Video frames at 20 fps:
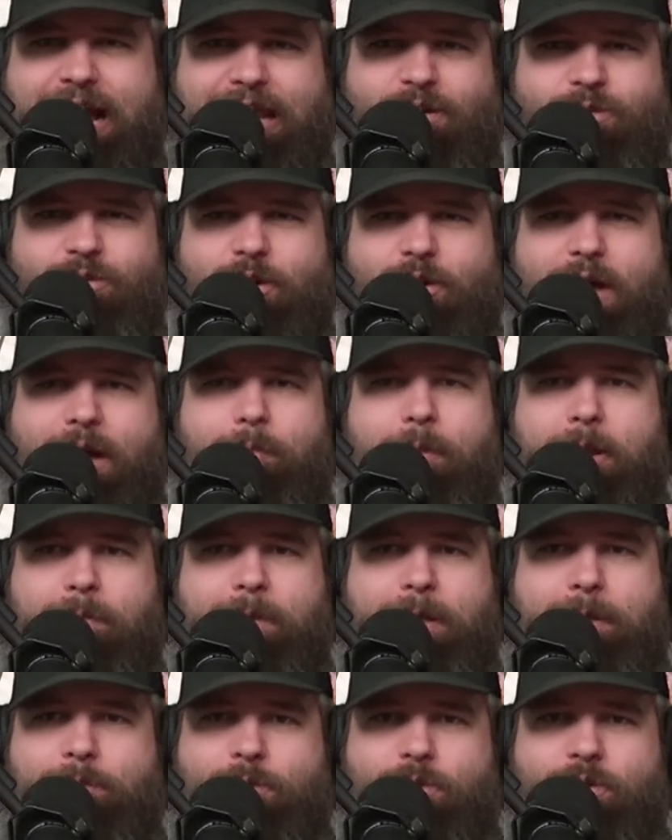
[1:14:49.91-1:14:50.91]
I don't know how many
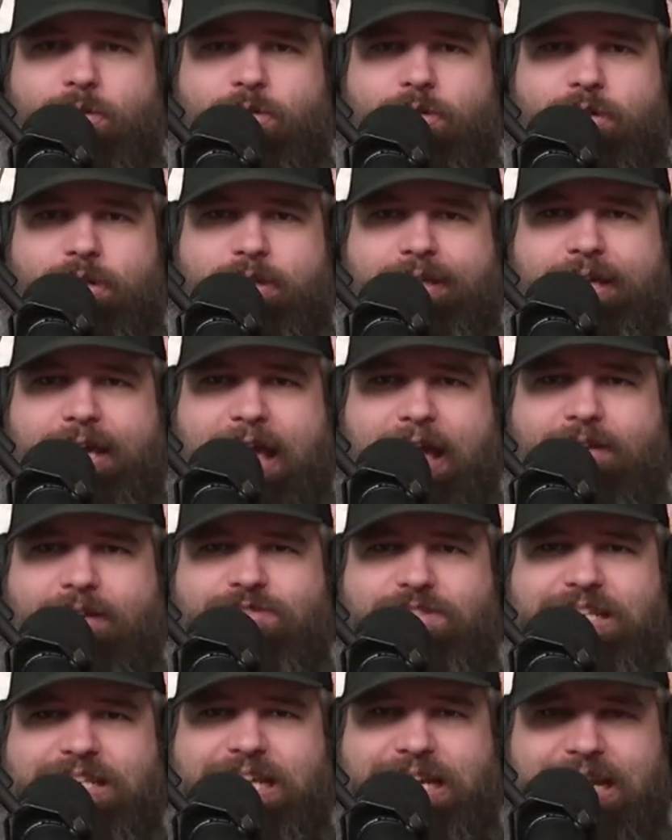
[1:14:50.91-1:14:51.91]
people
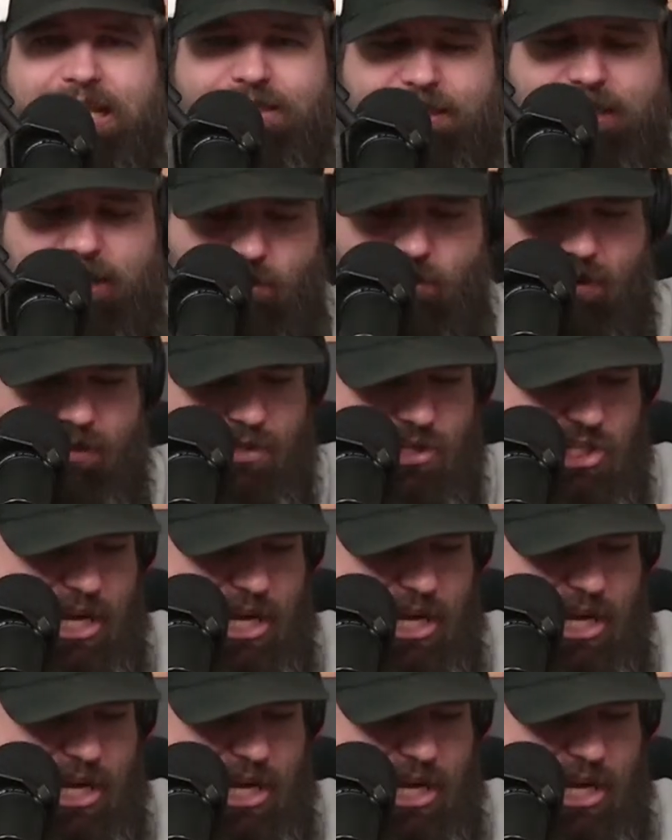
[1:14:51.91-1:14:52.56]
have seen it that are in the